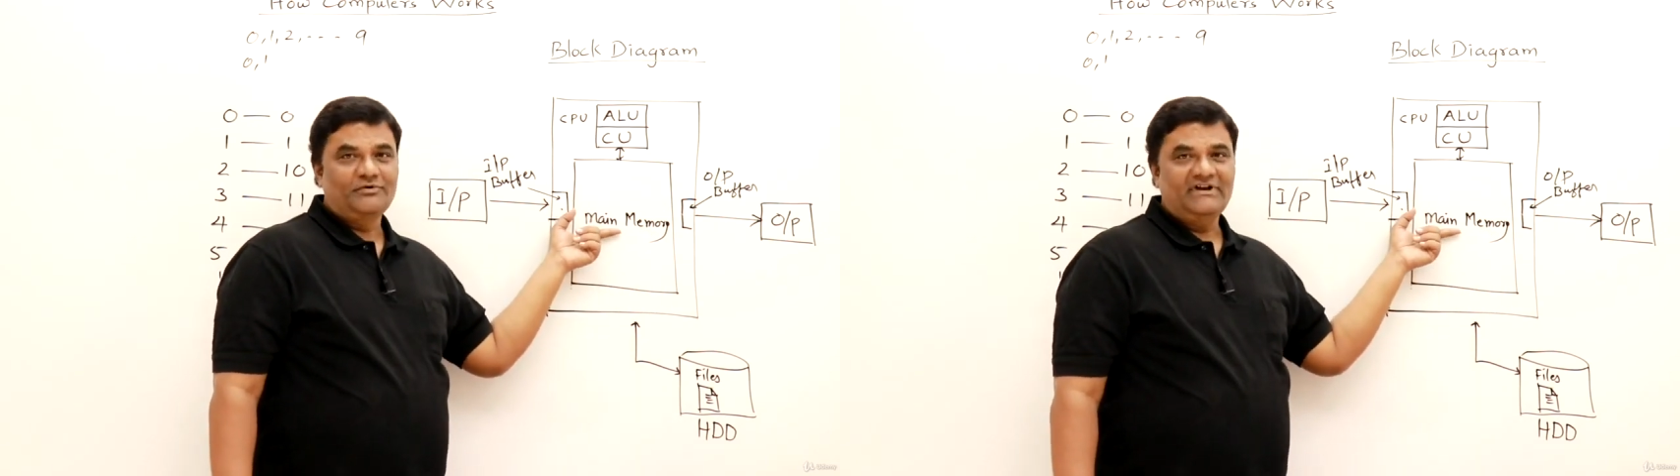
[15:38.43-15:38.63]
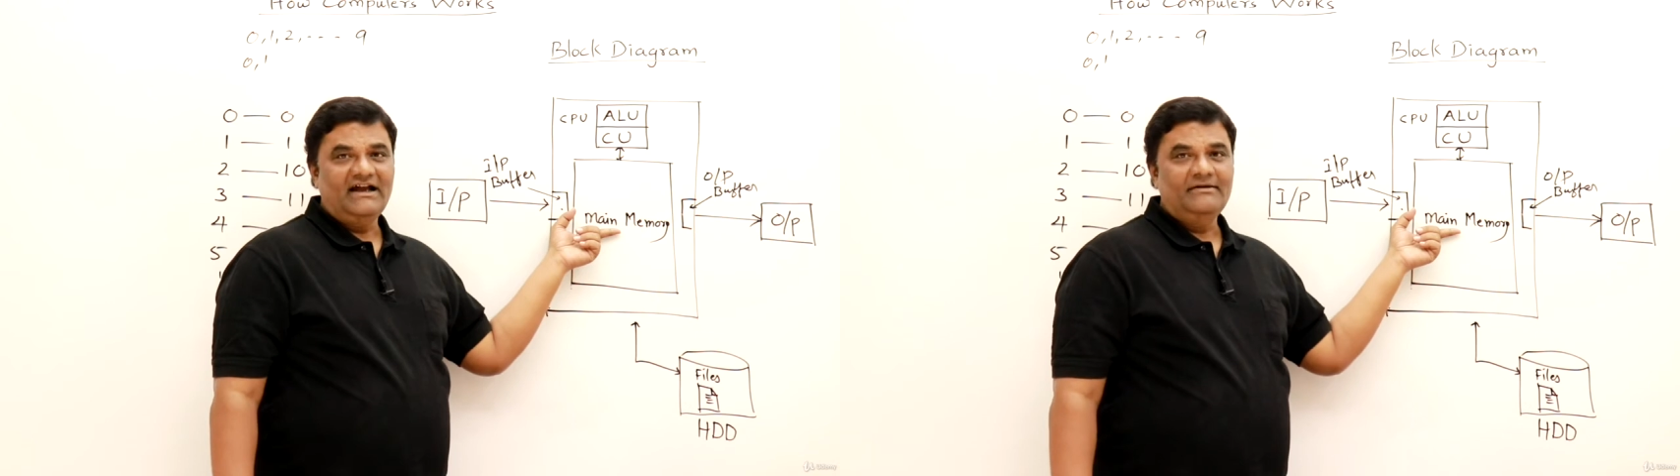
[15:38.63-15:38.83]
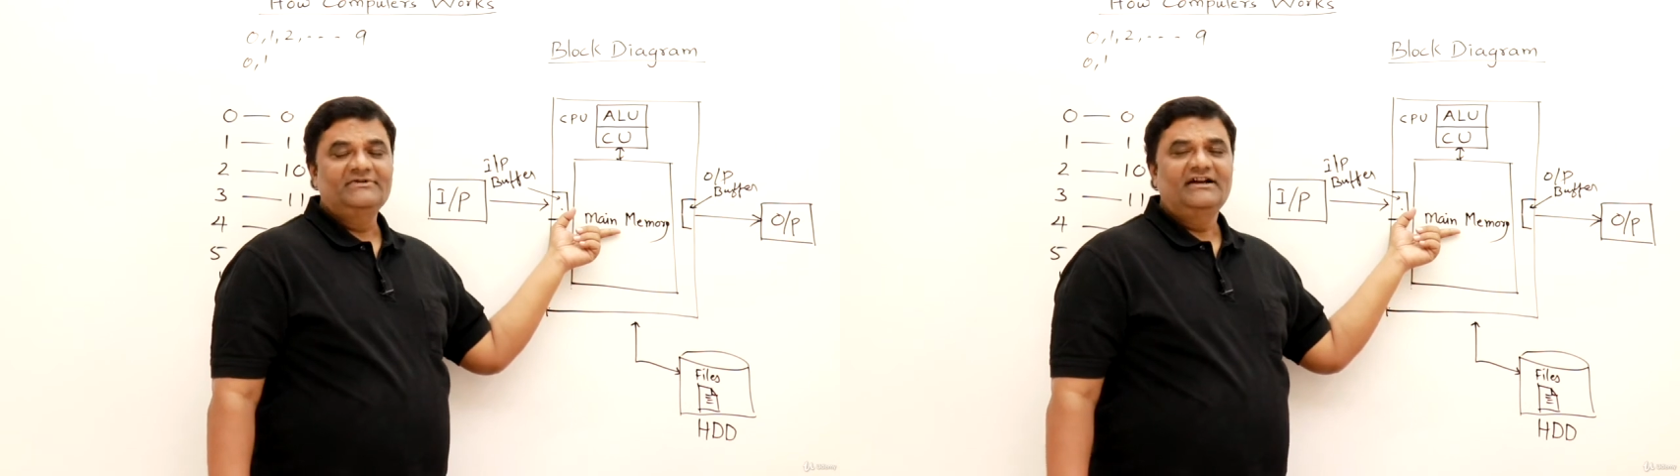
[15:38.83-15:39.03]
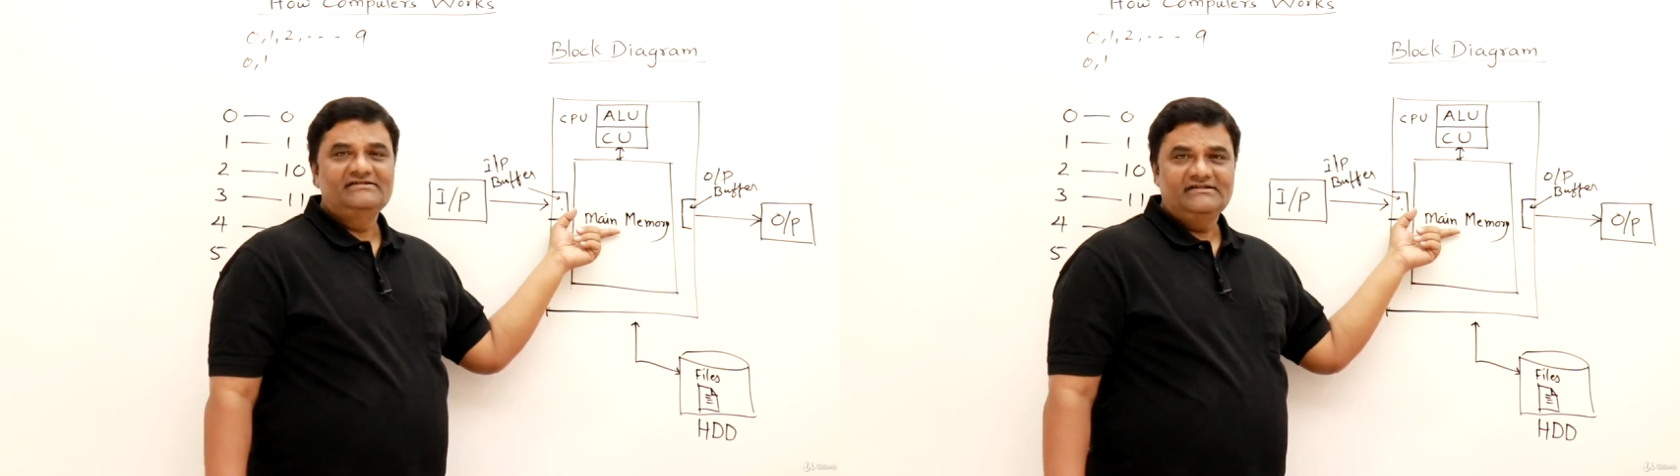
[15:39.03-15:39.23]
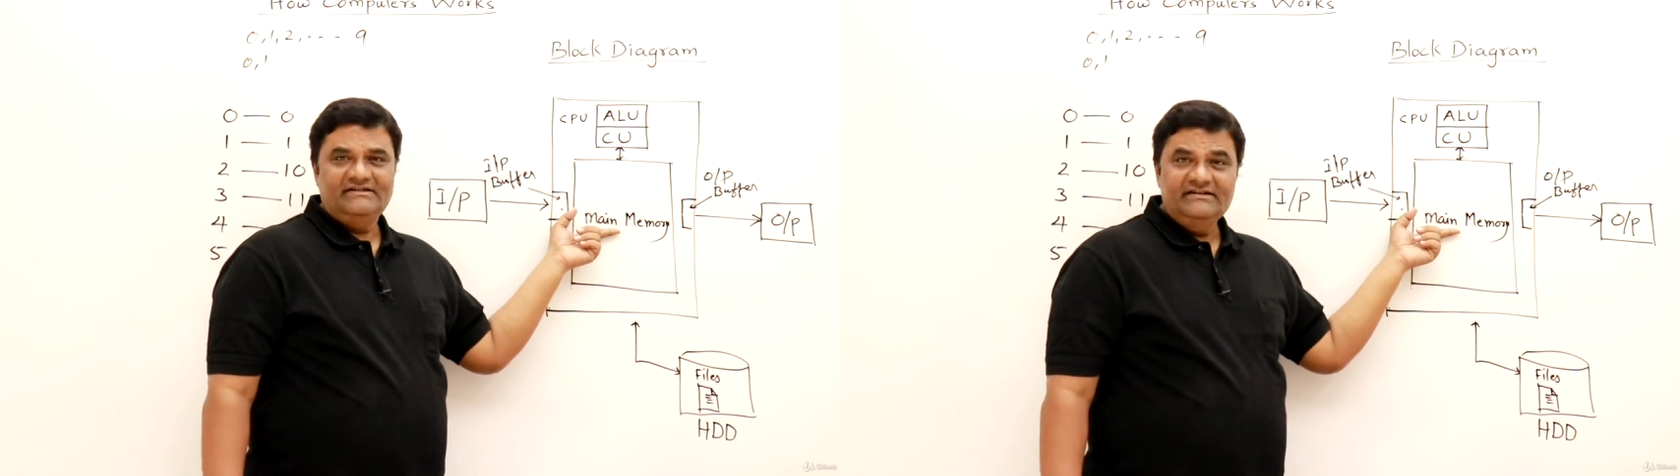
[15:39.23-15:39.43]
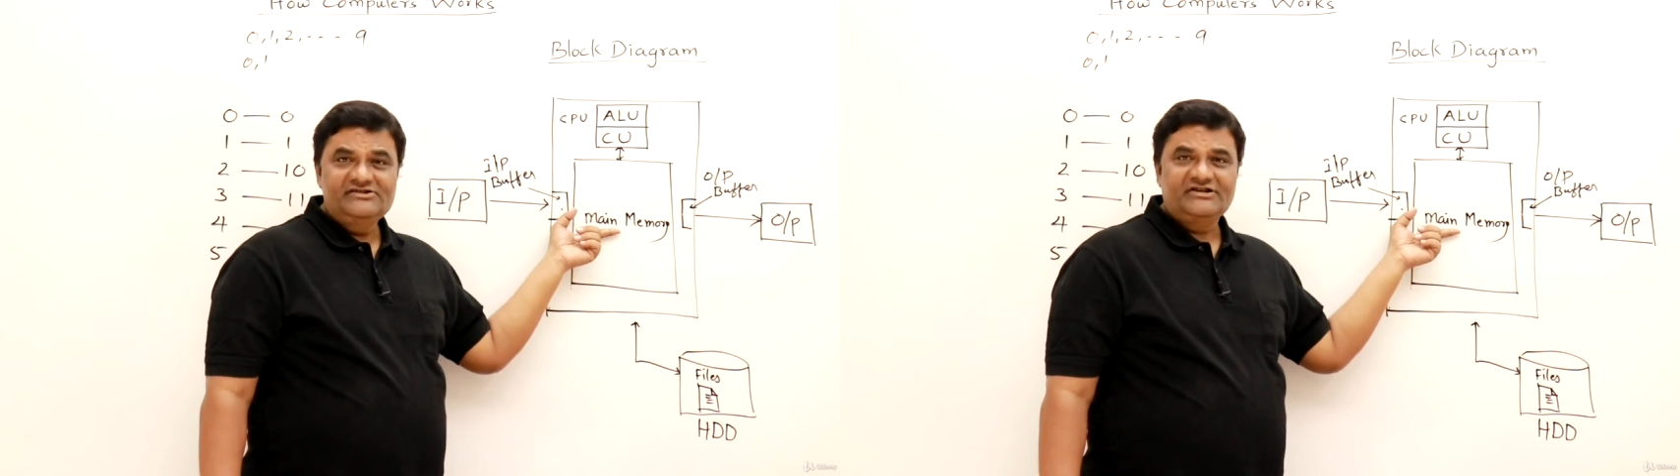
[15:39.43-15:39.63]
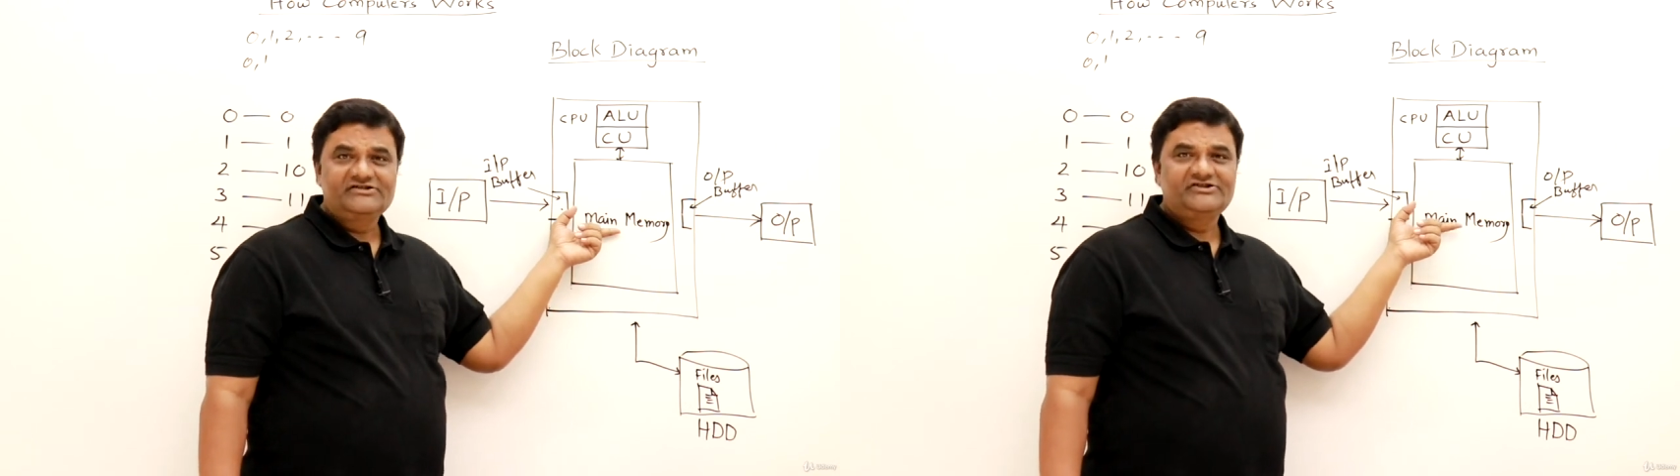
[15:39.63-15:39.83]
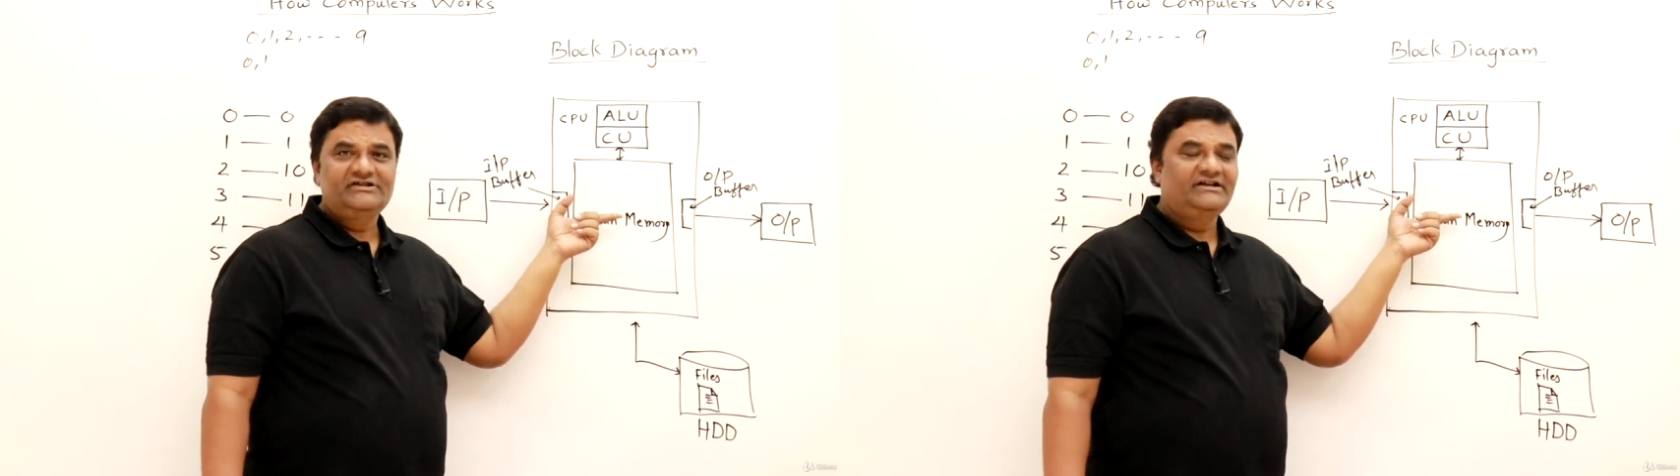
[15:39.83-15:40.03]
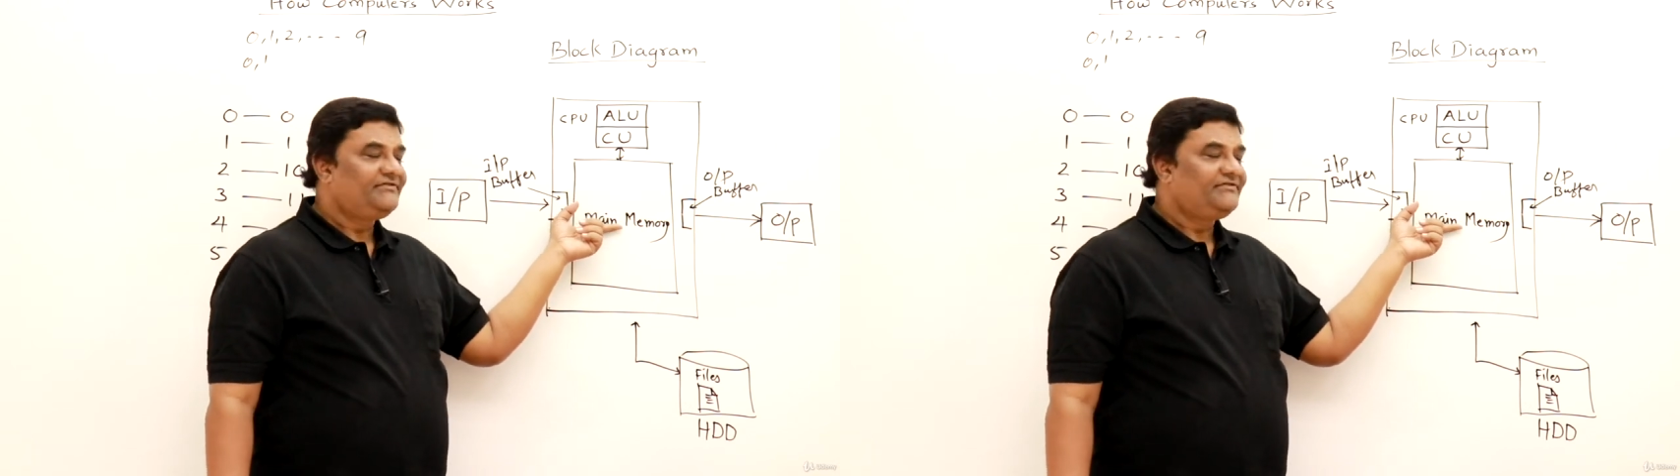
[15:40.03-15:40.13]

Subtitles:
program that is an instruction,